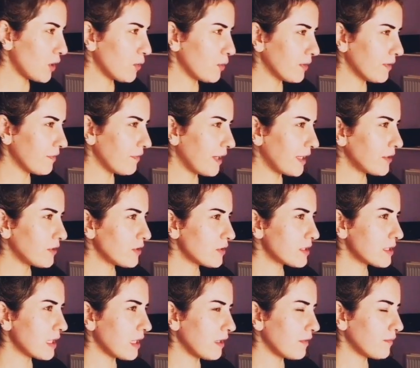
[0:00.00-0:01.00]
you will find
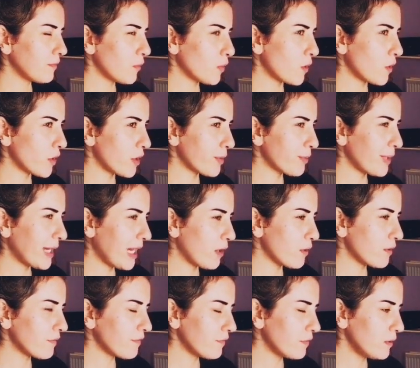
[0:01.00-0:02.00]
yourself more
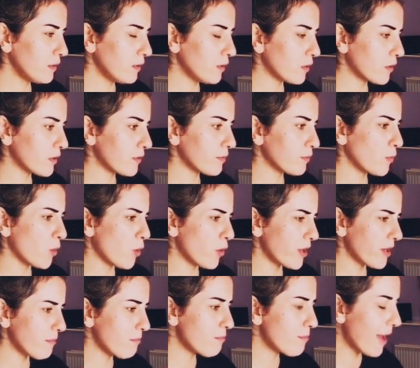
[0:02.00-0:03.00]
powerful or
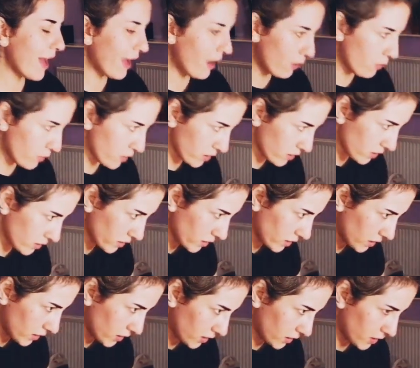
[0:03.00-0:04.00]
more empowered
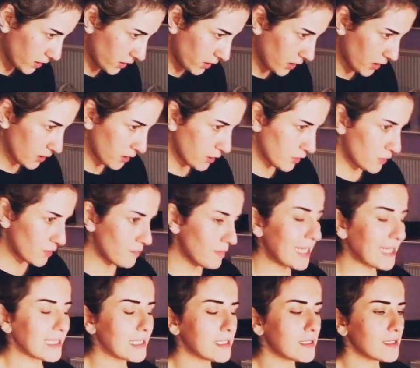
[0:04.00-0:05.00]
to
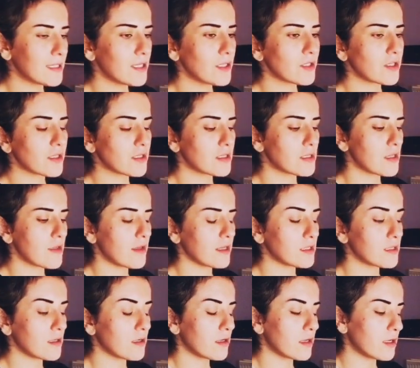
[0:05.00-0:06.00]
make decisions
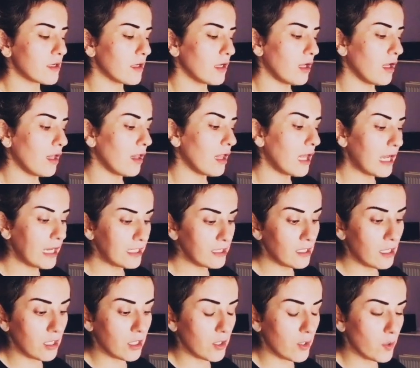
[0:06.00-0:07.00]
that are
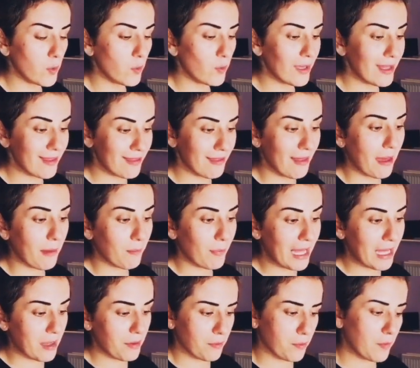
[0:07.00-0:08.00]
aligning you with that
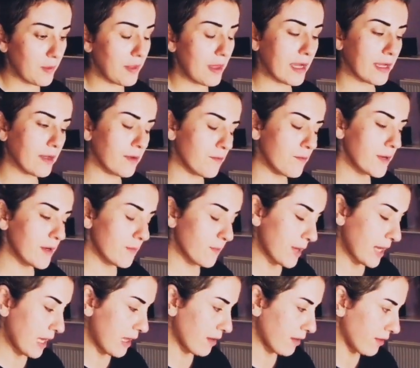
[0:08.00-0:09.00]
path, with that career
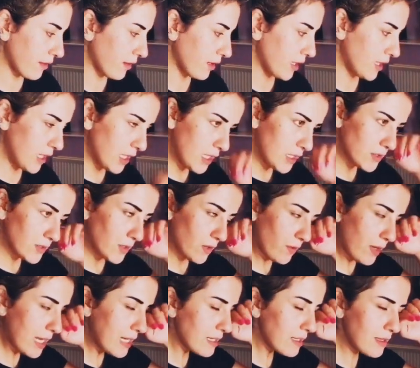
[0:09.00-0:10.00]
path.
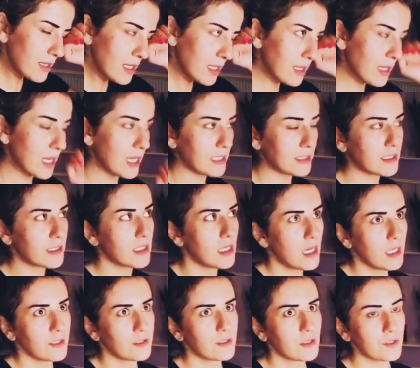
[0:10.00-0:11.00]
So anything that